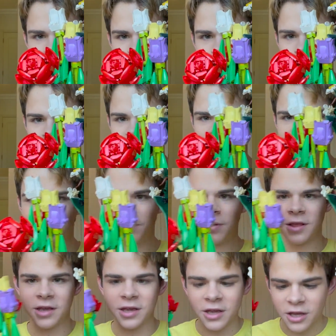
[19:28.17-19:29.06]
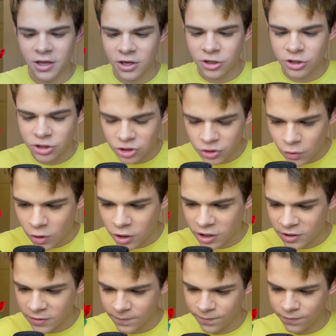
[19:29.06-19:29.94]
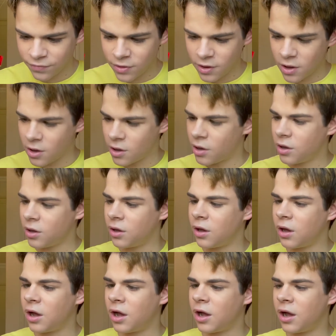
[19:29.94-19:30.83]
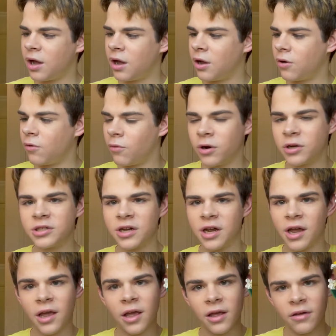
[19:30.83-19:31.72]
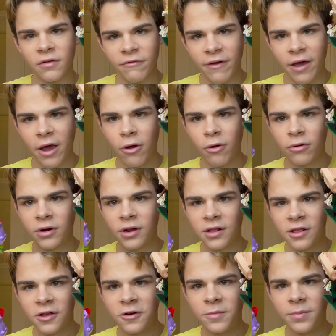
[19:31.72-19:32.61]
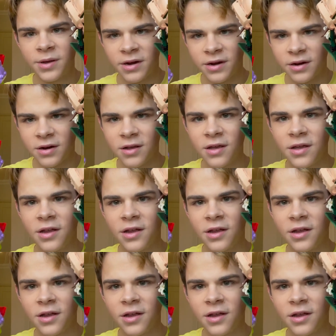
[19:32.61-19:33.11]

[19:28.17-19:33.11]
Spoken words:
noticeably shorter, which I found a little bit